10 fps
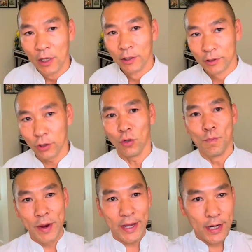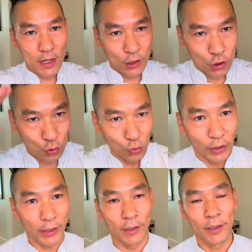Do you make
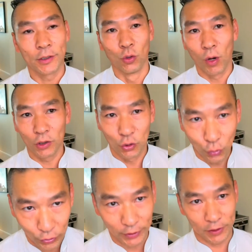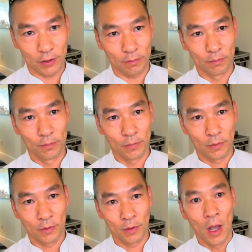sure you won't do this?
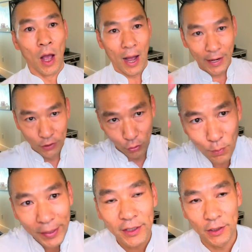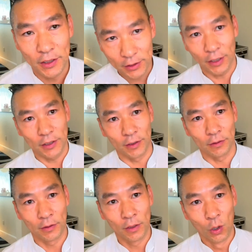Are you make decision
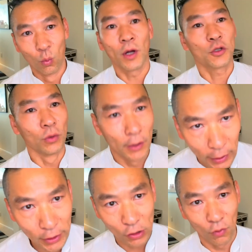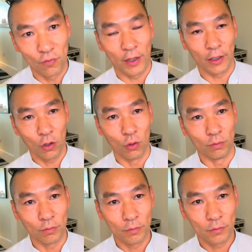want to learn Kung Fu at home
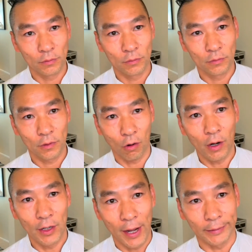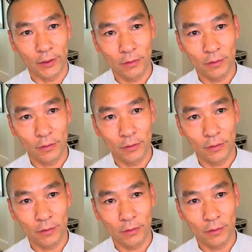or not?